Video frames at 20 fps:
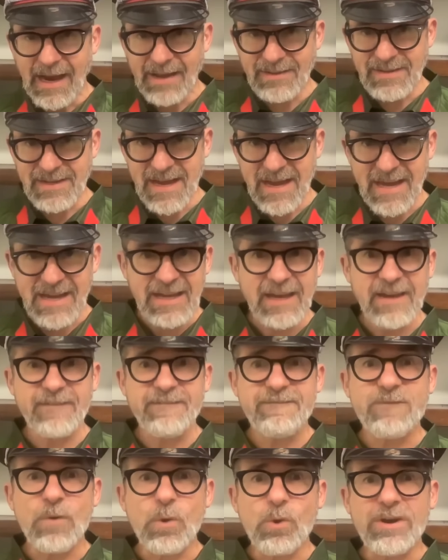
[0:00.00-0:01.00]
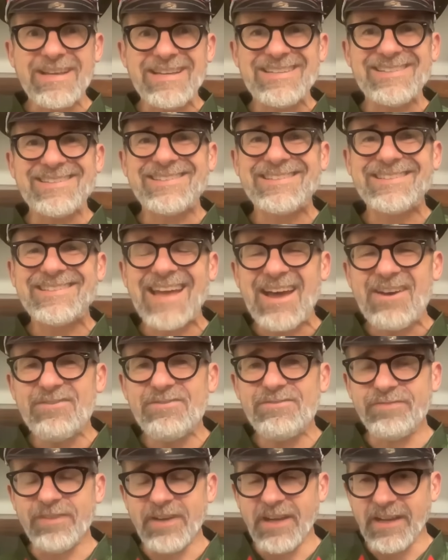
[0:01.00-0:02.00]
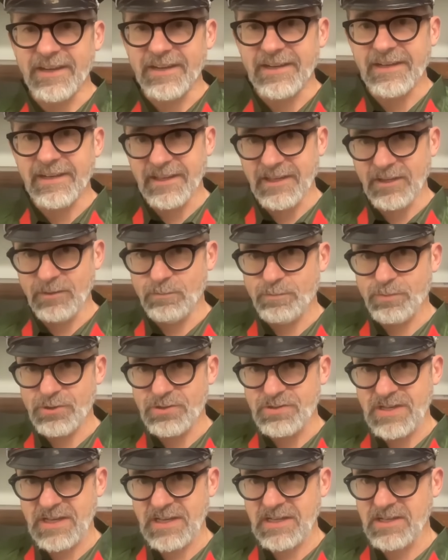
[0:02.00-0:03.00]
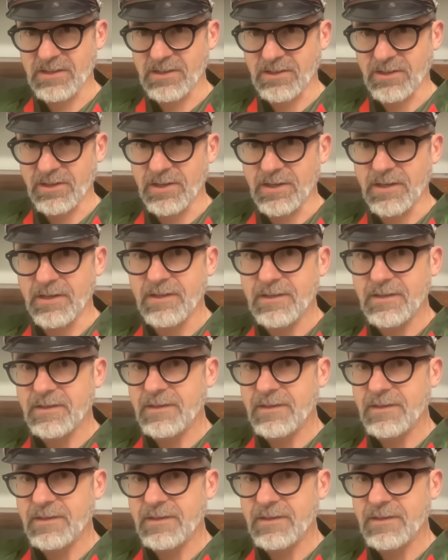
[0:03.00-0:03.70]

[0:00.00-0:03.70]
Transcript: And the AK-47 in particular,